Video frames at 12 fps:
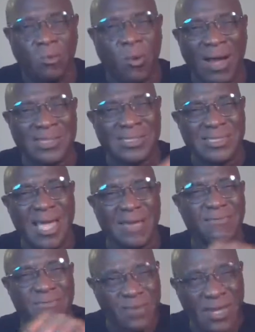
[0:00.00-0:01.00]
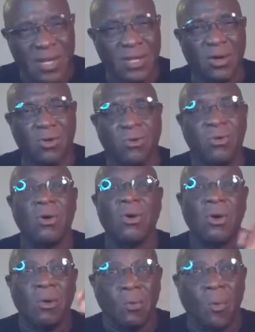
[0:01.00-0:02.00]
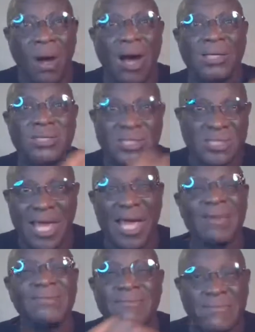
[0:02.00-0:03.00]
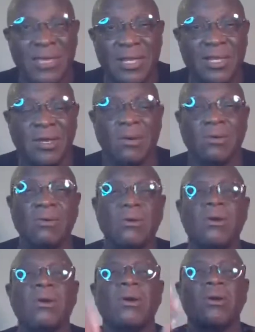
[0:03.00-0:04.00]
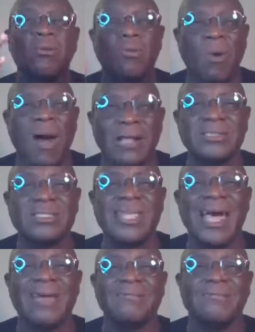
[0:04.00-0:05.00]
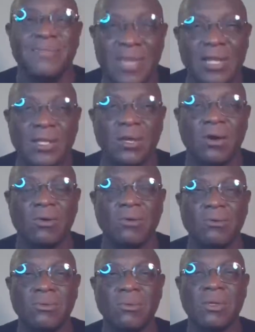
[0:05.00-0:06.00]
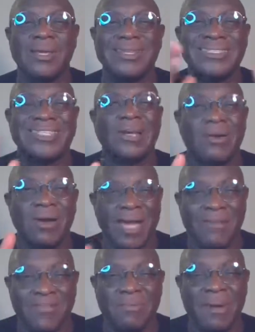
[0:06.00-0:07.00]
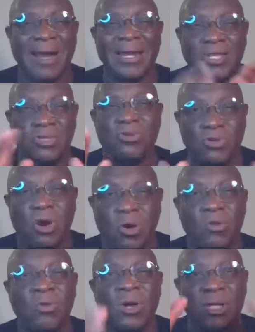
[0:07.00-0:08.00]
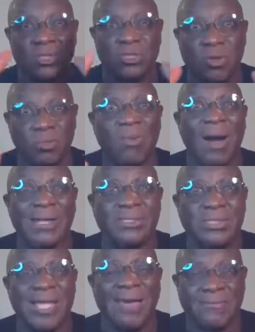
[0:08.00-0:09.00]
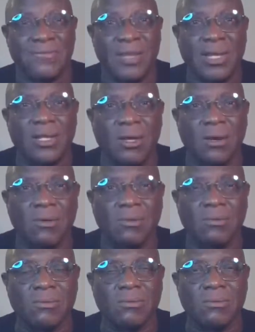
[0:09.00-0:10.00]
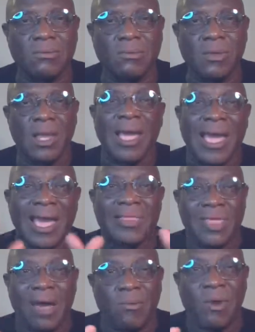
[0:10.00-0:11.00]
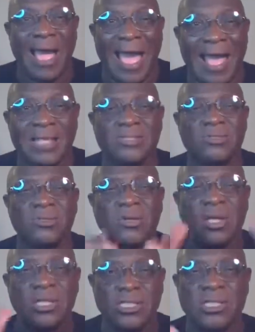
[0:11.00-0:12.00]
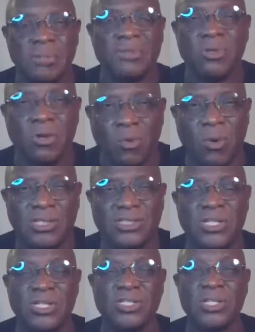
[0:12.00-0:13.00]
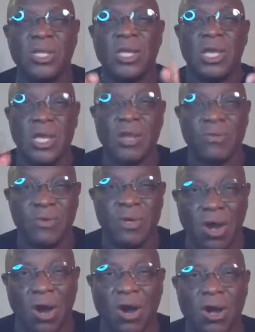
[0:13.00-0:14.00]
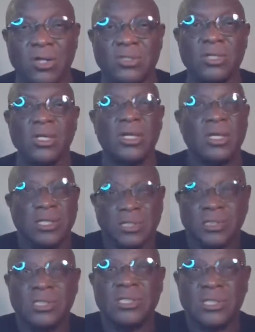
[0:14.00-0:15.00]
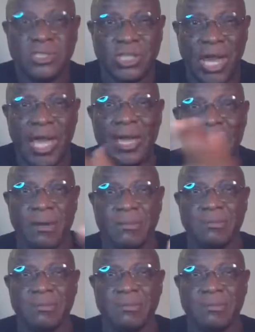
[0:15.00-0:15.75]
Watch that video. Watch that video. Watch that video. Tell everybody you know to watch that video. And that will answer some of your questions in regards to the jab.